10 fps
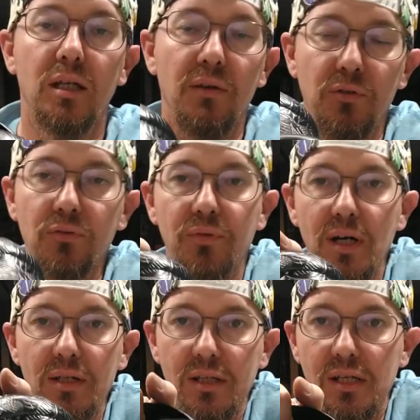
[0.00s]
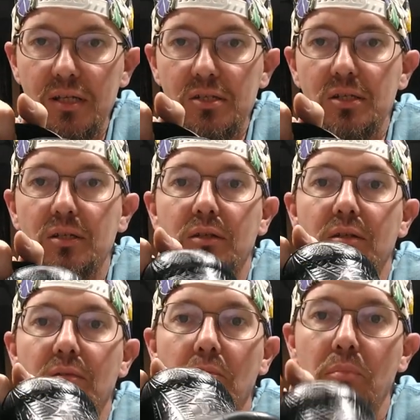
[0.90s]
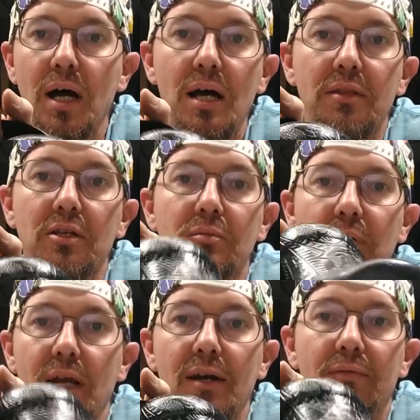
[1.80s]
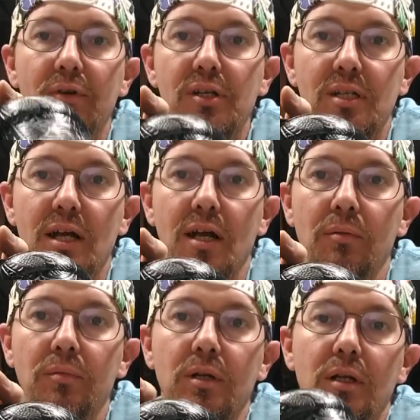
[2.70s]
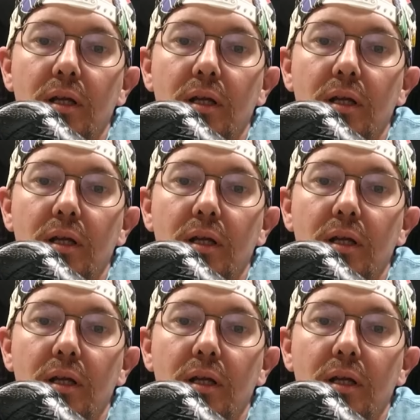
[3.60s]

If you find these, buy them every time.